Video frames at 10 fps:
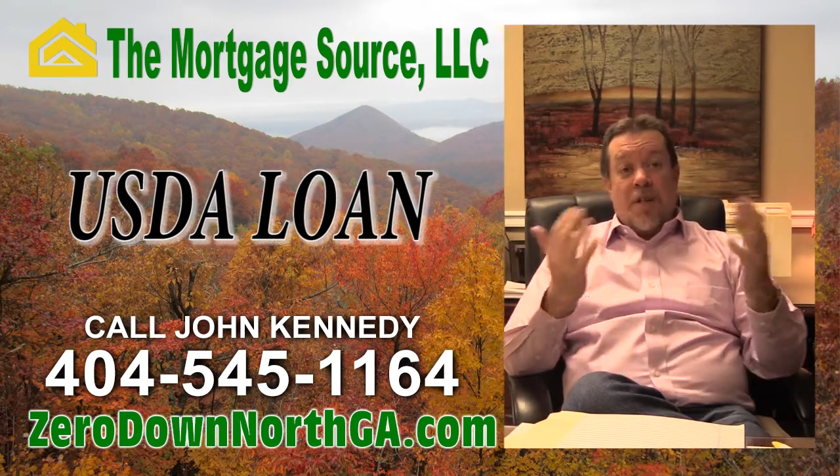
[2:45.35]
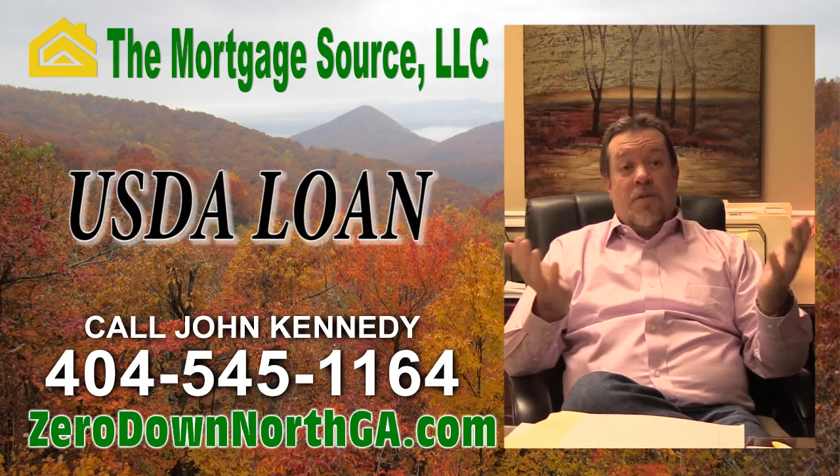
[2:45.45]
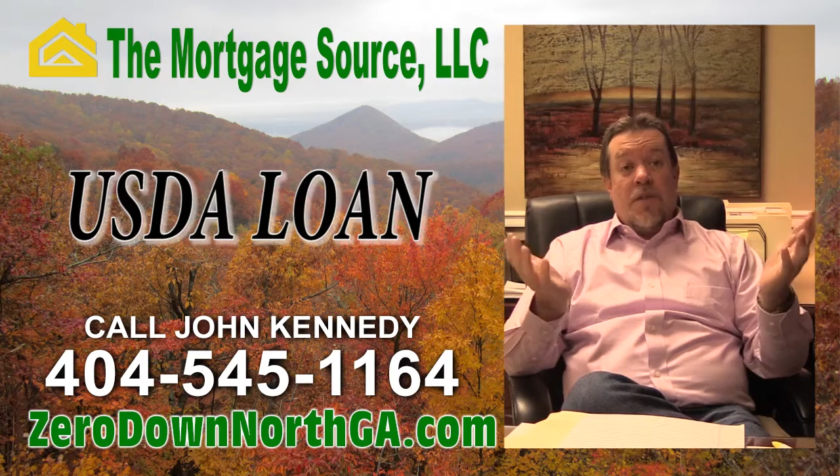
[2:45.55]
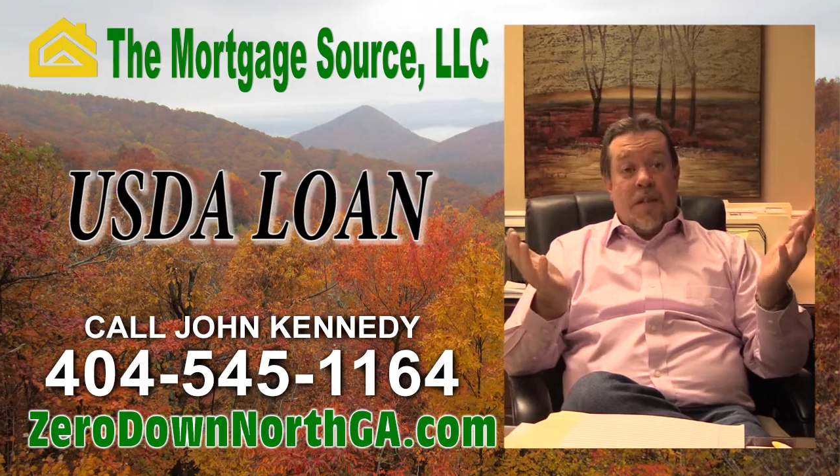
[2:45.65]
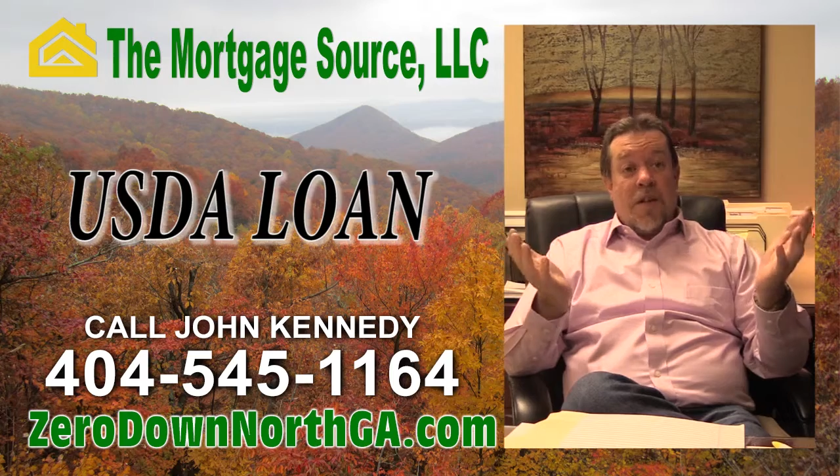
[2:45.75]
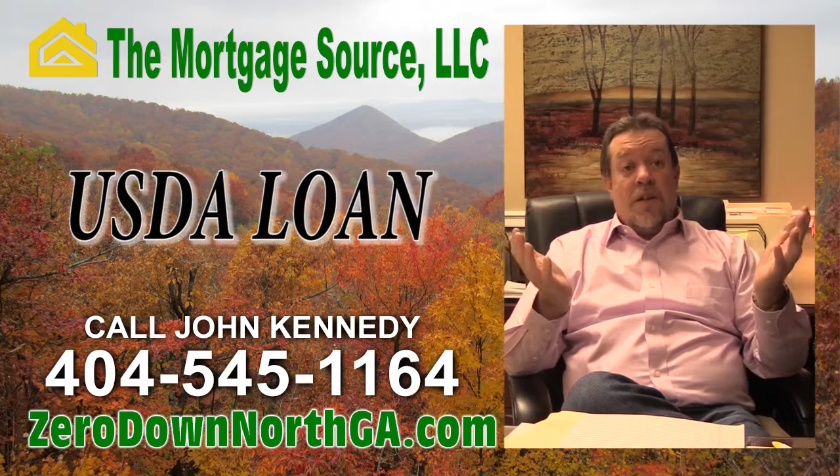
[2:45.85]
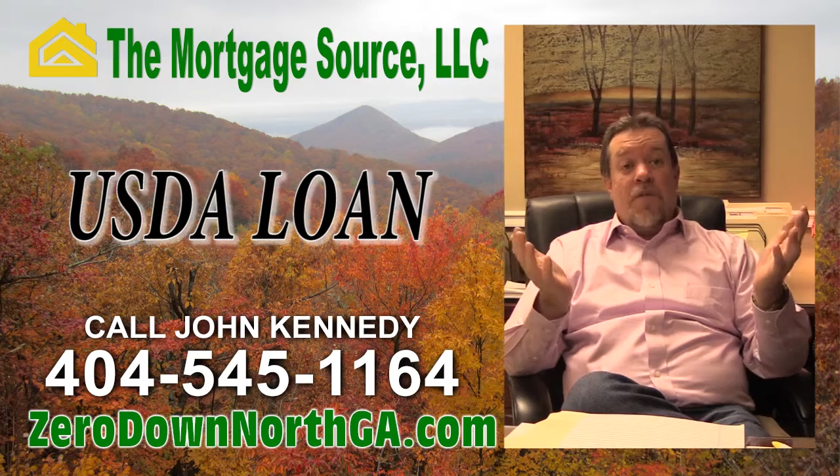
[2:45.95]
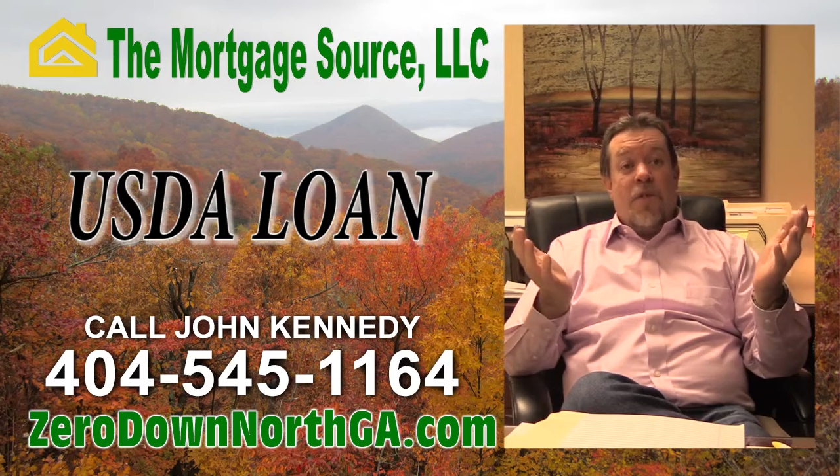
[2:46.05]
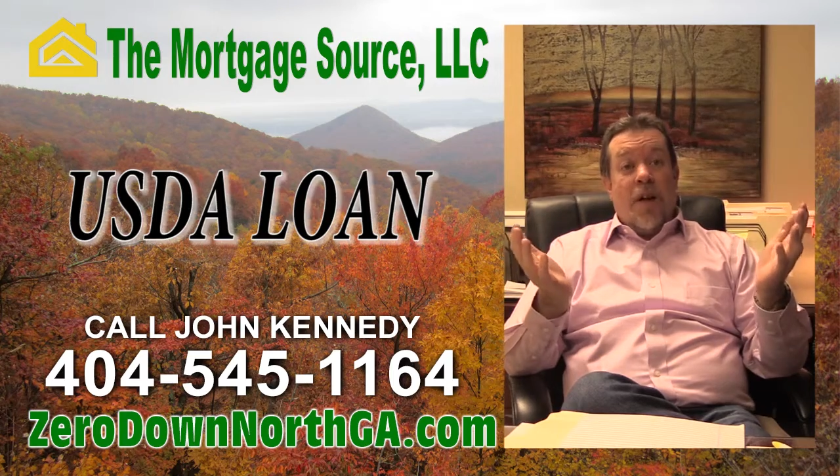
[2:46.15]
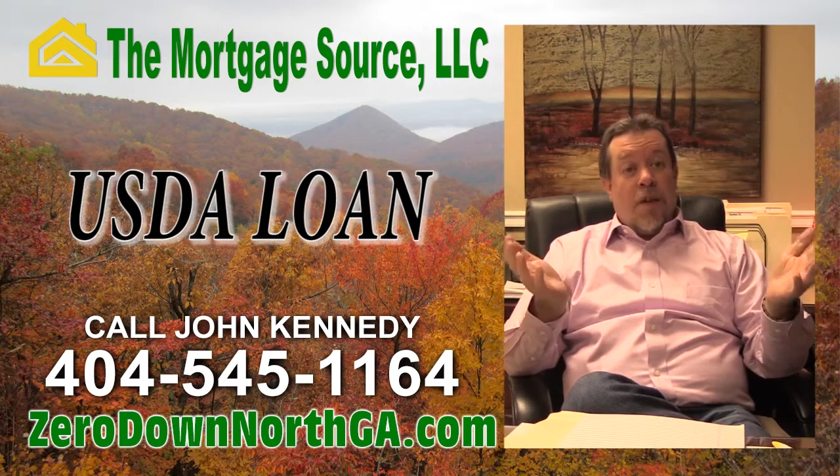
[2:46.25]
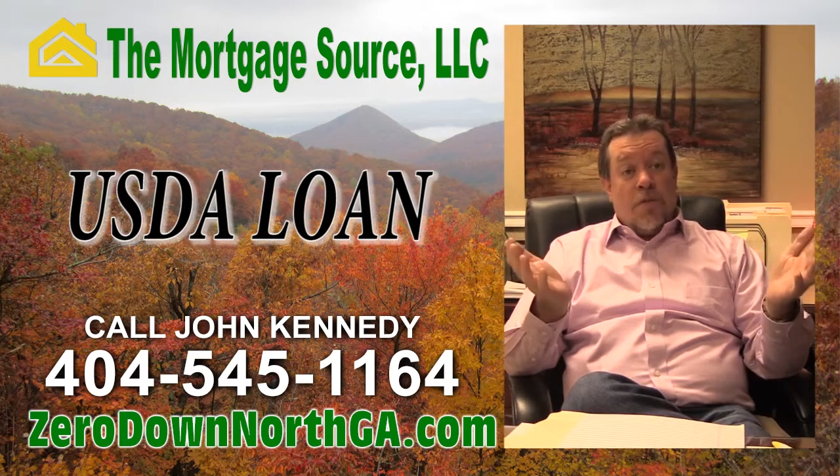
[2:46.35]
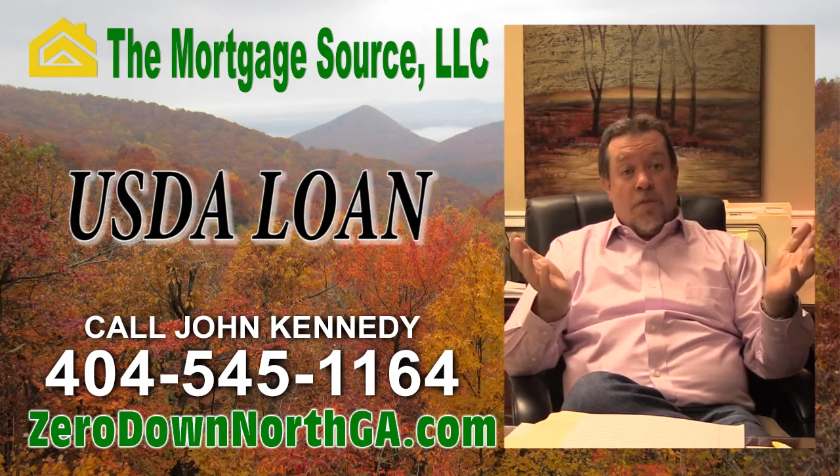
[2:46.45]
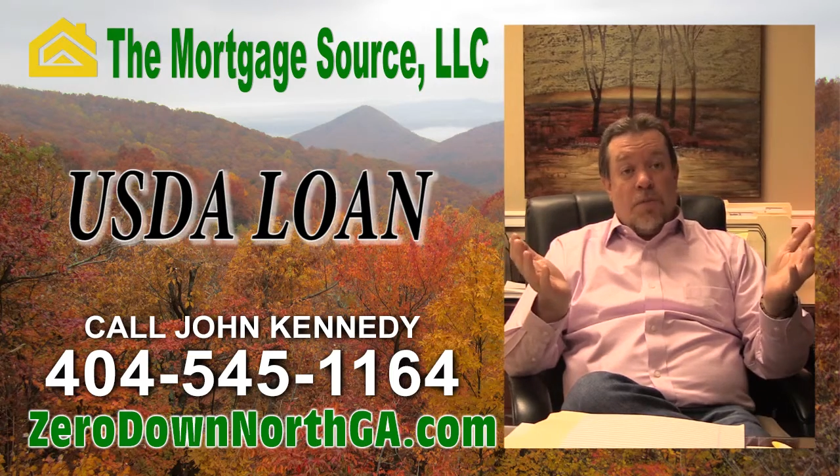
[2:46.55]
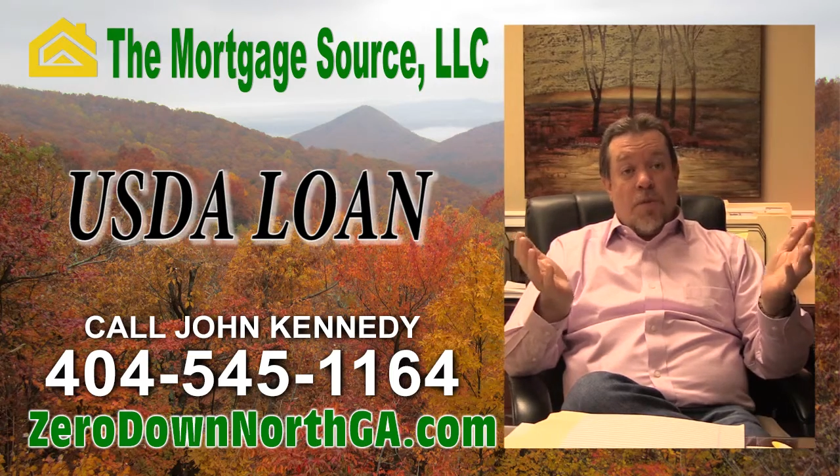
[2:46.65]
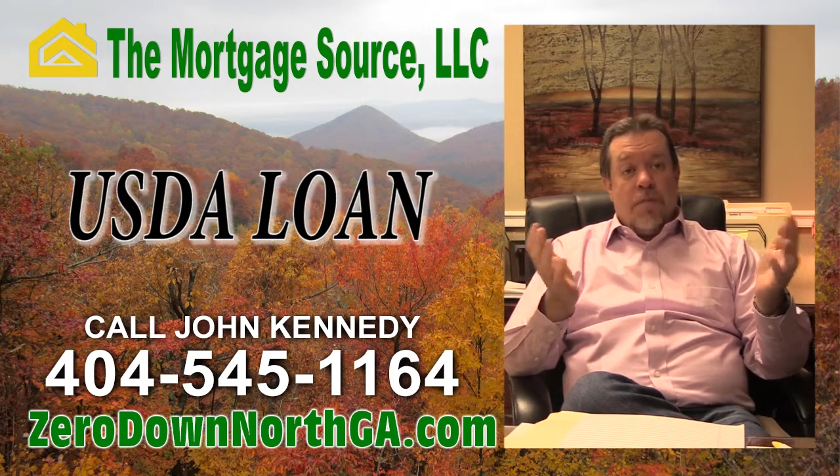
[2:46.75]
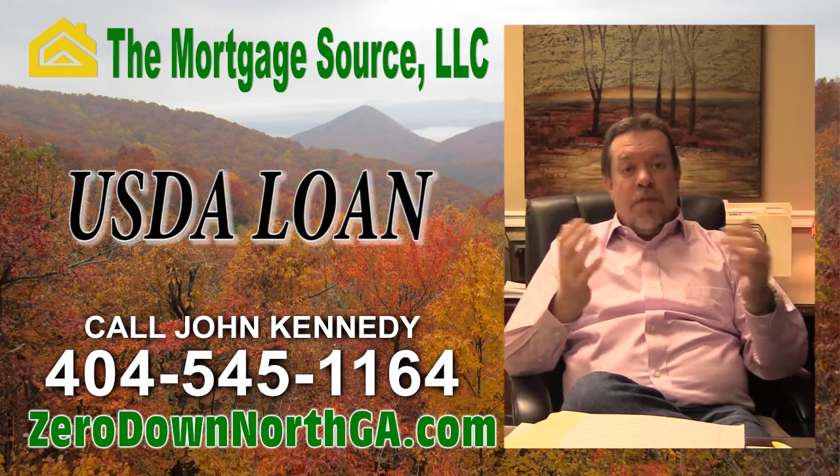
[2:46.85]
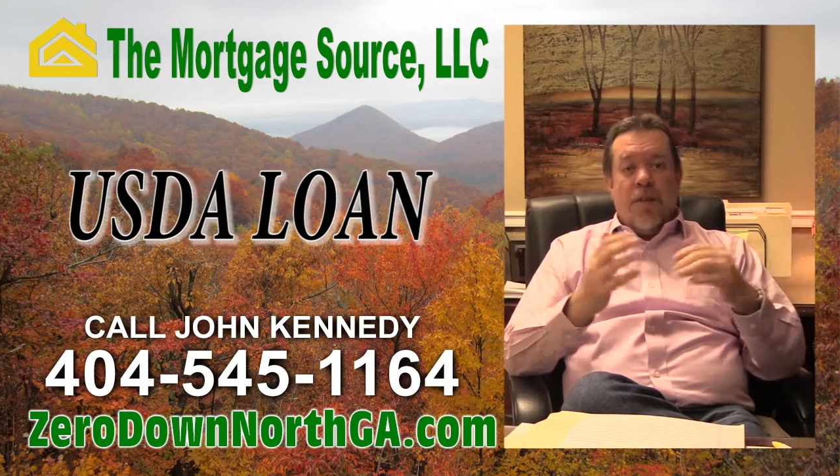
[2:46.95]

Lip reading: actually tell you if you're eligible.